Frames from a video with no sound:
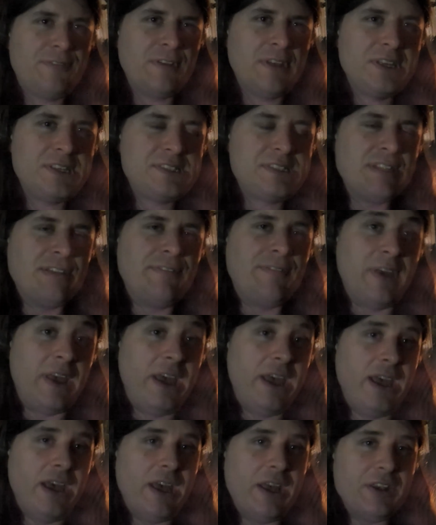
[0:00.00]
first of
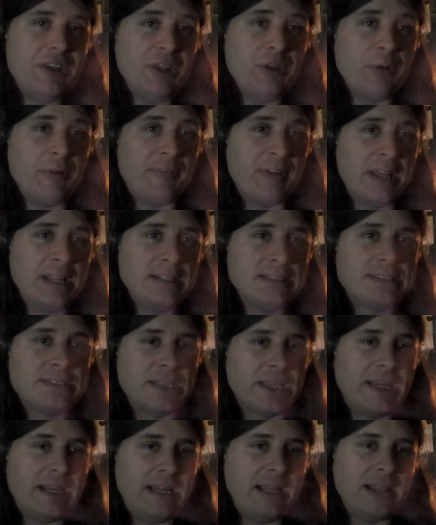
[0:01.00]
a new event.
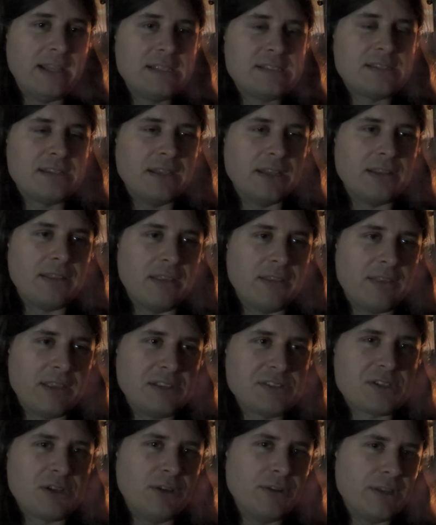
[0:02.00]
The
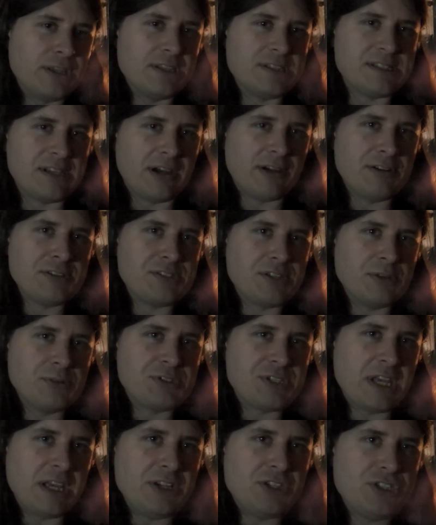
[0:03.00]
thing's called the Guitar
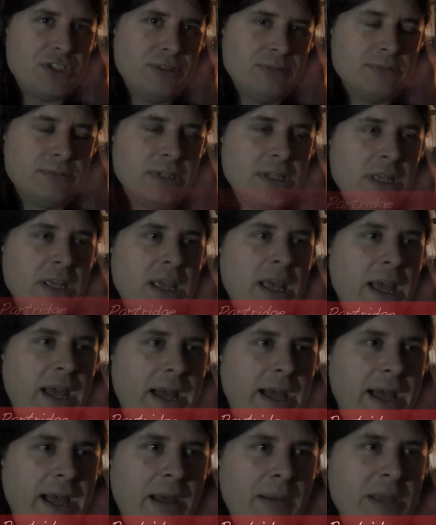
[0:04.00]
Association.
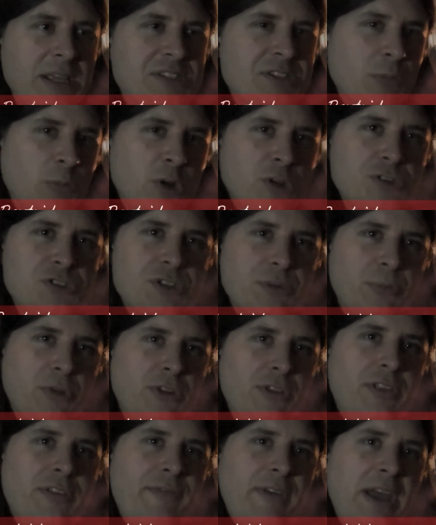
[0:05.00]
It's a once a
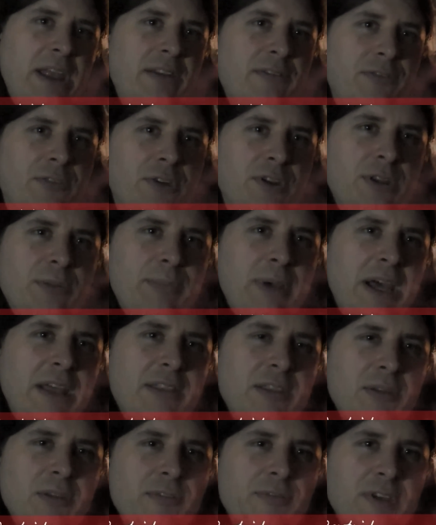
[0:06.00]
month event funded by
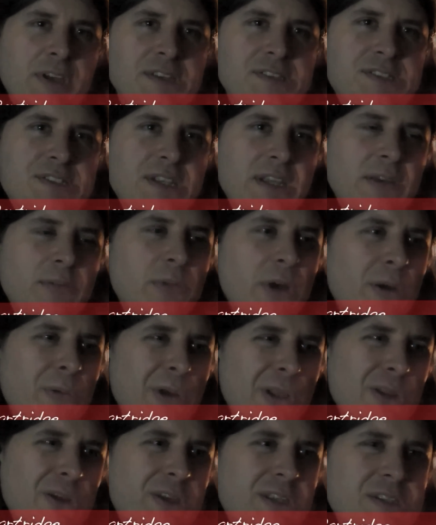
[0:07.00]
the university where we're
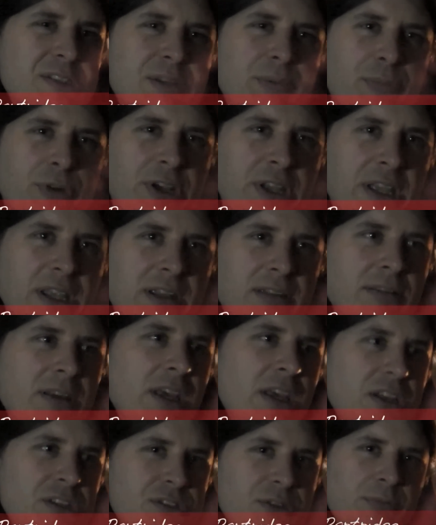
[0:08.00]
looking to bring in
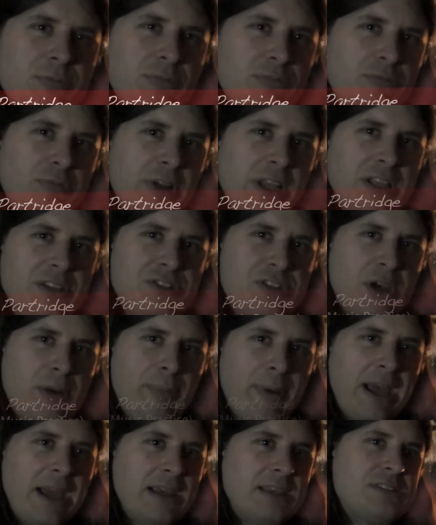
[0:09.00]
some real
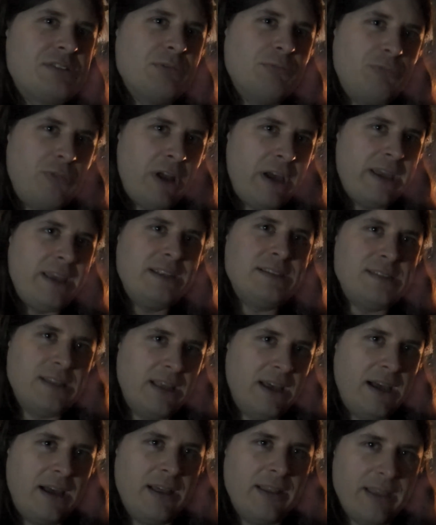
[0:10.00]
top acts right into
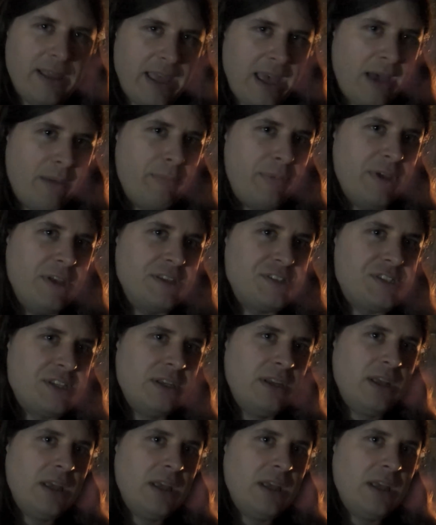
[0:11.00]
the heart of the campus,